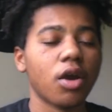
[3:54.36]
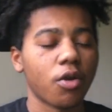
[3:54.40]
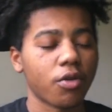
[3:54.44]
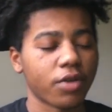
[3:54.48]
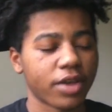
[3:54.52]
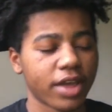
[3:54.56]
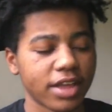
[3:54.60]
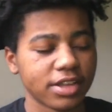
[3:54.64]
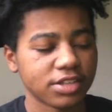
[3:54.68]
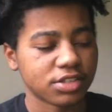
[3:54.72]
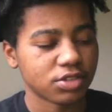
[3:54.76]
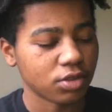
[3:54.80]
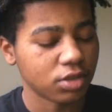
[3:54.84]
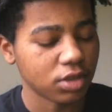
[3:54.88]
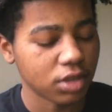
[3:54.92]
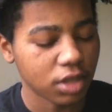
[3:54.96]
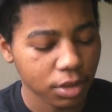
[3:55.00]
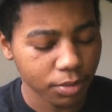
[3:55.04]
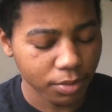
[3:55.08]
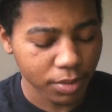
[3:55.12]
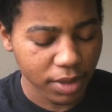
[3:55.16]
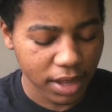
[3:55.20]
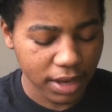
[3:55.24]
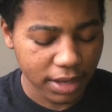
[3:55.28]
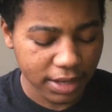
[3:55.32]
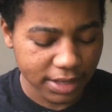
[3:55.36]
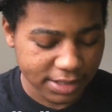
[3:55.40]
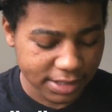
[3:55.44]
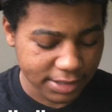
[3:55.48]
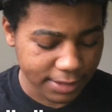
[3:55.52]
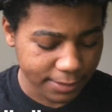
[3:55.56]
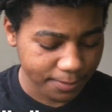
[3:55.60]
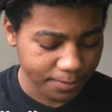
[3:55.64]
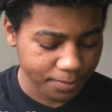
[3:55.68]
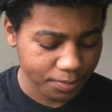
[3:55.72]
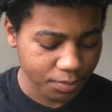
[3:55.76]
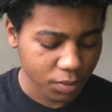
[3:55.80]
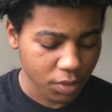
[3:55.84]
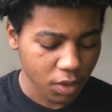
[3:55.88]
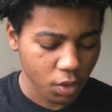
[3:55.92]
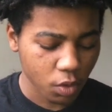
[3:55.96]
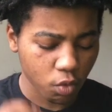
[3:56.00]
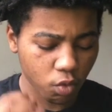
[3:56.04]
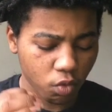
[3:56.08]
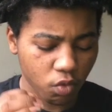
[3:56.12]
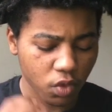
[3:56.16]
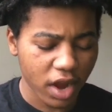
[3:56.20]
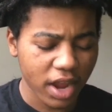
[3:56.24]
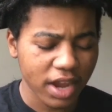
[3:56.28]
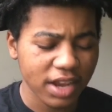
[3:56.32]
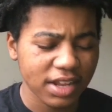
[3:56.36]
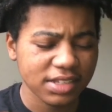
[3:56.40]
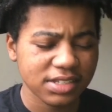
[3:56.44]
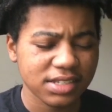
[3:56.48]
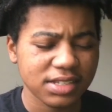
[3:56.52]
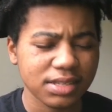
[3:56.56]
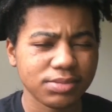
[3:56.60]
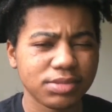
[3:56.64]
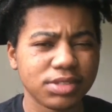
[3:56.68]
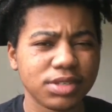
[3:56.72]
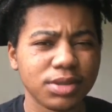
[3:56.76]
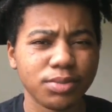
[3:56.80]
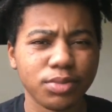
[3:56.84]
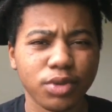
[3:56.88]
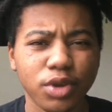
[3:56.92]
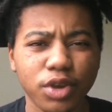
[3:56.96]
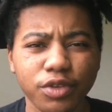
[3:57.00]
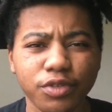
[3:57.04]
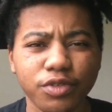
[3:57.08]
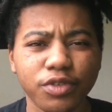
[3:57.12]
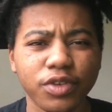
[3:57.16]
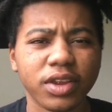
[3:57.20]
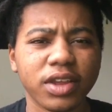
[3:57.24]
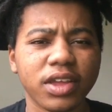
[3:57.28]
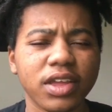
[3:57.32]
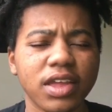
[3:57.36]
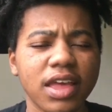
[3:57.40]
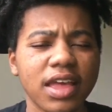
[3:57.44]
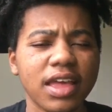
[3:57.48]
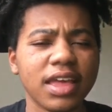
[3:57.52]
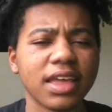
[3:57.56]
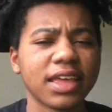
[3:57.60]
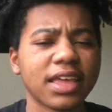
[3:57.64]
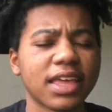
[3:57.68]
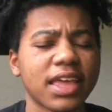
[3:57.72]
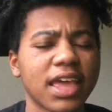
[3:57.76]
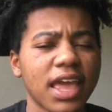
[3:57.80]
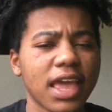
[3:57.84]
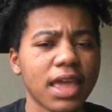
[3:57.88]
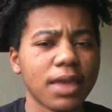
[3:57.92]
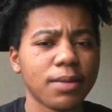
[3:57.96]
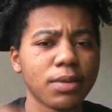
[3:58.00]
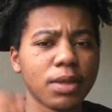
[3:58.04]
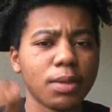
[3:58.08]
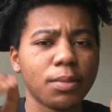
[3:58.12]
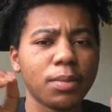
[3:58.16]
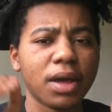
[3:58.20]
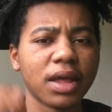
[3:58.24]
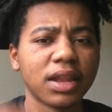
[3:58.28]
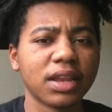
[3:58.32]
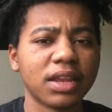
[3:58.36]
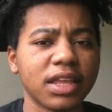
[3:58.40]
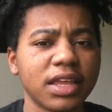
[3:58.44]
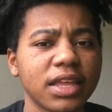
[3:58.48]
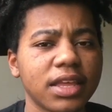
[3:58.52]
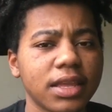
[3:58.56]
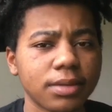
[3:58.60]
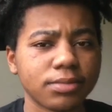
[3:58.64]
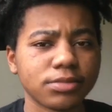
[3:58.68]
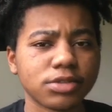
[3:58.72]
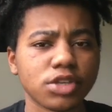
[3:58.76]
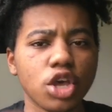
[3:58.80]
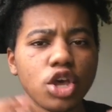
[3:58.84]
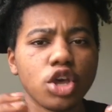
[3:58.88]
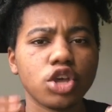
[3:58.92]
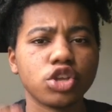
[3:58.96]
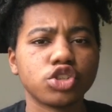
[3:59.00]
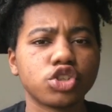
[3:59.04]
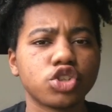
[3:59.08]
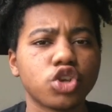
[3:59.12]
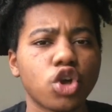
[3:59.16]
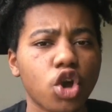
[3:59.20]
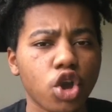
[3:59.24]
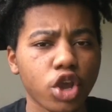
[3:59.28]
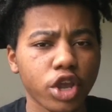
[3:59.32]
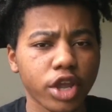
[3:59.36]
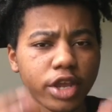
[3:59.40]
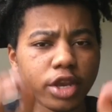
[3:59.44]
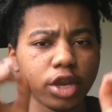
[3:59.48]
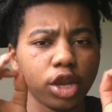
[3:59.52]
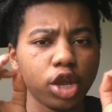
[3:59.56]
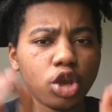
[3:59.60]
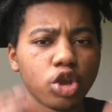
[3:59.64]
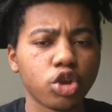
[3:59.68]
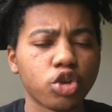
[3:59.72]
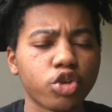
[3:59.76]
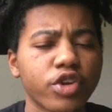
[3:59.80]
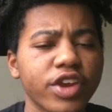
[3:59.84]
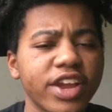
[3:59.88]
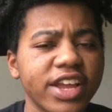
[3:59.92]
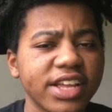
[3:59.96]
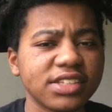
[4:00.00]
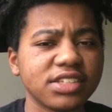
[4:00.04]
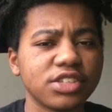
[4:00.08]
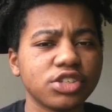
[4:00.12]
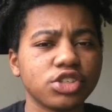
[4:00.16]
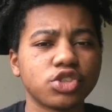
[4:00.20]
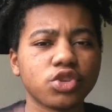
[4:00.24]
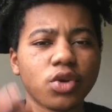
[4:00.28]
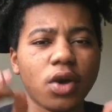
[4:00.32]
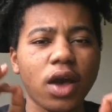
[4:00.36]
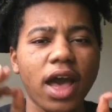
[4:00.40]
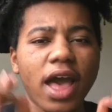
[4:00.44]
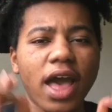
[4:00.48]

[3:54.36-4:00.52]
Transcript: Okay, so look, now listen. Riley Simpson boyfriend came in my DMs talking crazy, so I